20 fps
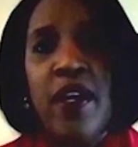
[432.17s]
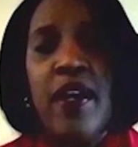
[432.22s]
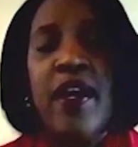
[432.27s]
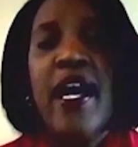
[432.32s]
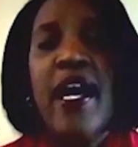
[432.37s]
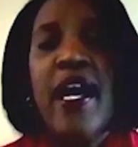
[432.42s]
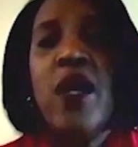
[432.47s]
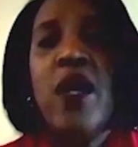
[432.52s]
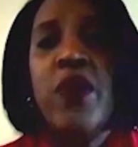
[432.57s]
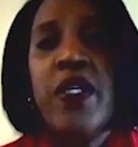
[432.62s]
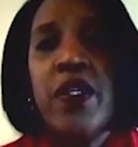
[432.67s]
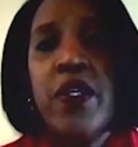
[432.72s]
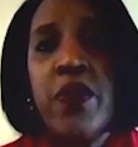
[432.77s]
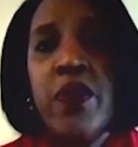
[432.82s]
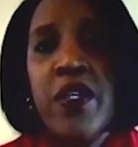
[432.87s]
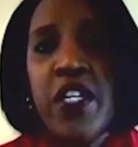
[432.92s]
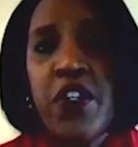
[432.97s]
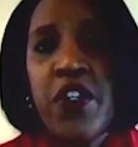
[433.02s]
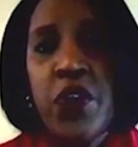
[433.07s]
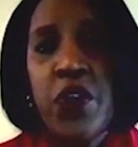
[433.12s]
How are you
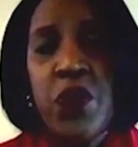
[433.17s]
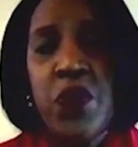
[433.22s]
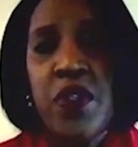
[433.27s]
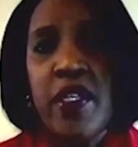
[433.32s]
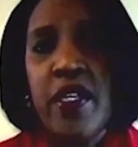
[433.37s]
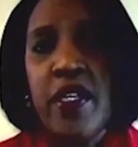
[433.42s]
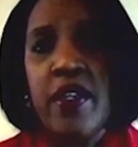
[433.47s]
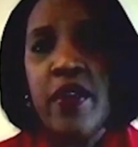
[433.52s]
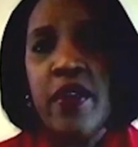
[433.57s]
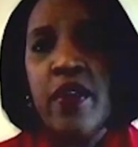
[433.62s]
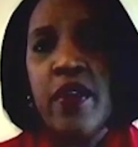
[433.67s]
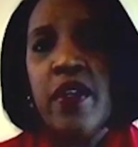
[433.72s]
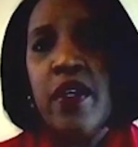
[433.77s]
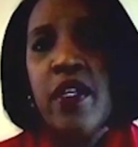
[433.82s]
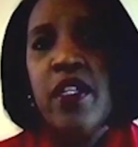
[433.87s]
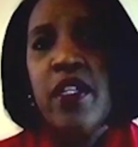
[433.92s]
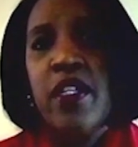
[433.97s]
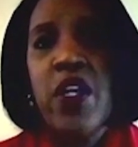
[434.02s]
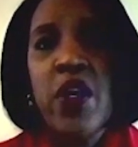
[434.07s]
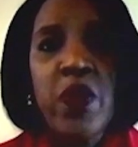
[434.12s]
going to use their
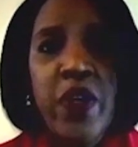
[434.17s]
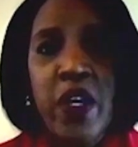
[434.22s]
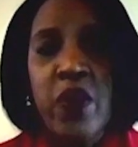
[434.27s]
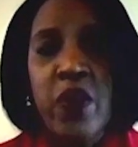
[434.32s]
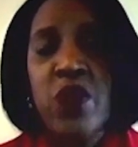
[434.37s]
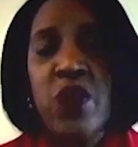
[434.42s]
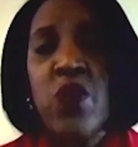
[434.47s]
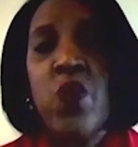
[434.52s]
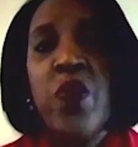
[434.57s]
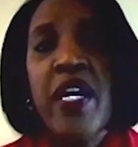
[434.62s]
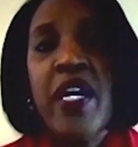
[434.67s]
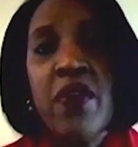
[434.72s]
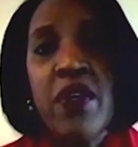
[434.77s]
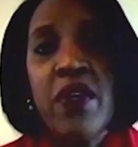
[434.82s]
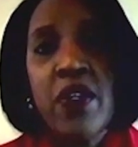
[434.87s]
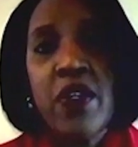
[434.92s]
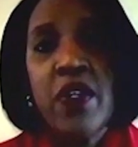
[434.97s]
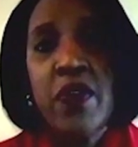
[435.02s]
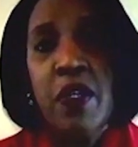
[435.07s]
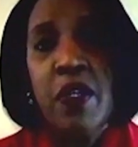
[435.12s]
logos? Where are you
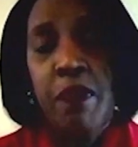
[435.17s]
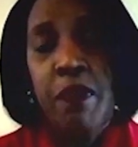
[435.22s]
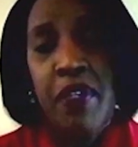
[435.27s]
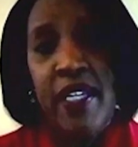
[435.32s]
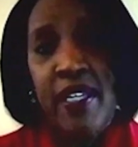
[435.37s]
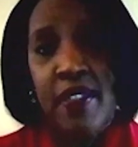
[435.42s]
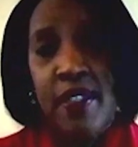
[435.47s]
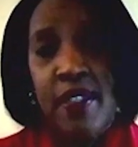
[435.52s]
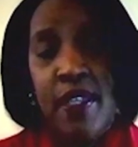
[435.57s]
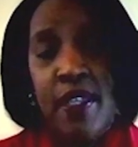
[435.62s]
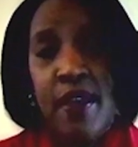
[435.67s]
going to place them?